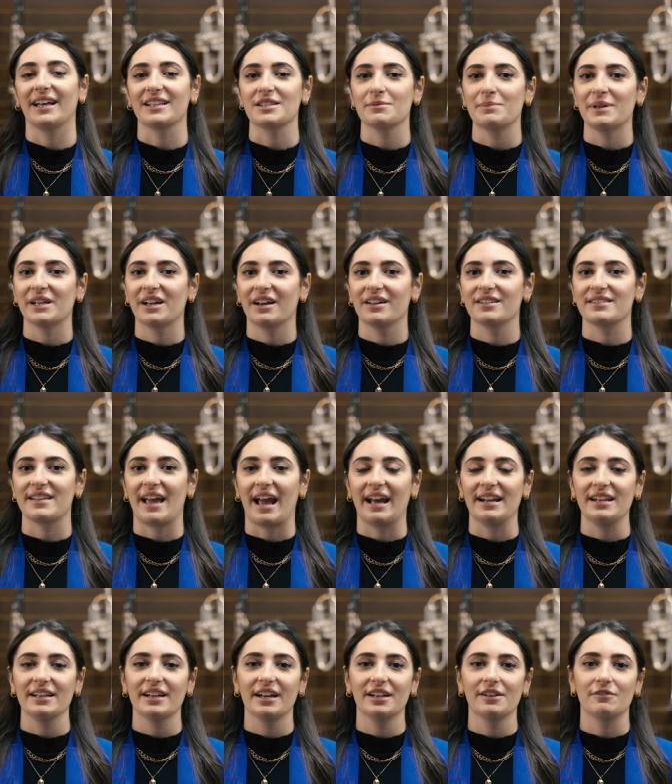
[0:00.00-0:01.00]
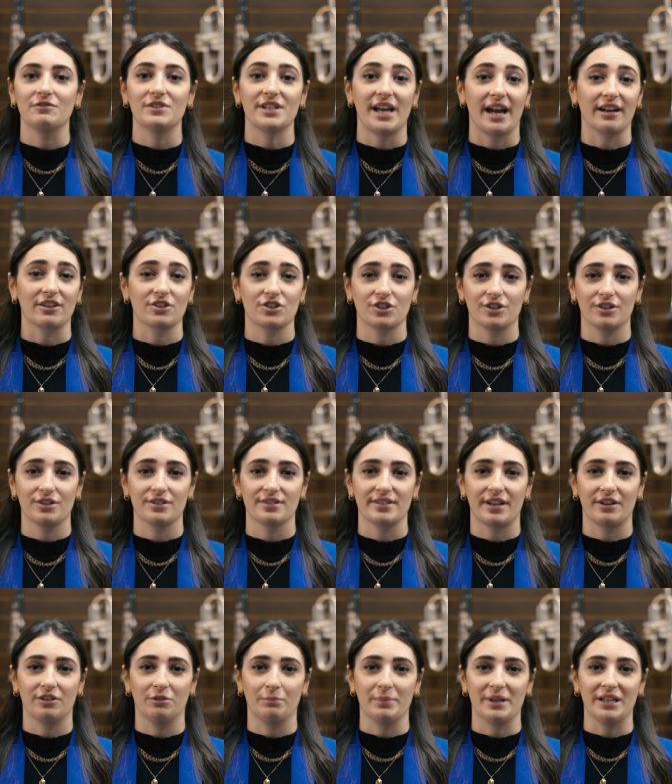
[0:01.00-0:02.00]
That's because any kind of textures
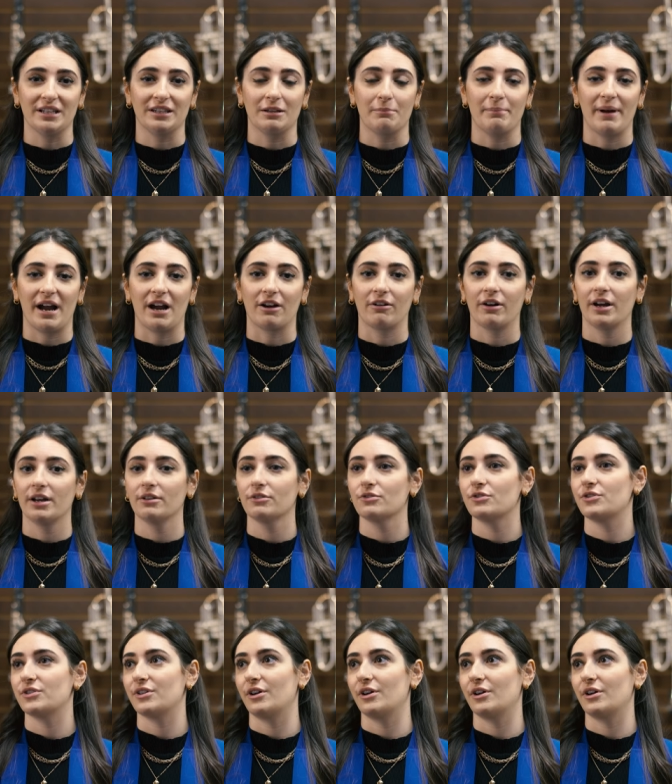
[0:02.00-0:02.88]
that'll be in the background,